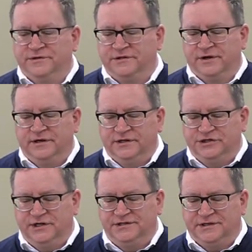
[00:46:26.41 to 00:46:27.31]
it's looking to
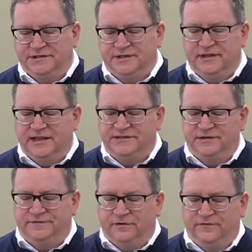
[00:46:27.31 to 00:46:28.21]
Jesus, and that's
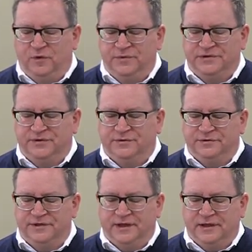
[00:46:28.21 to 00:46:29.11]
the fulfillment of the
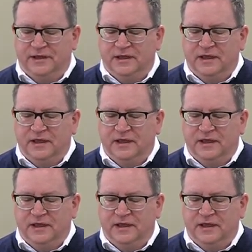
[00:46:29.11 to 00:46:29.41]
whole thing.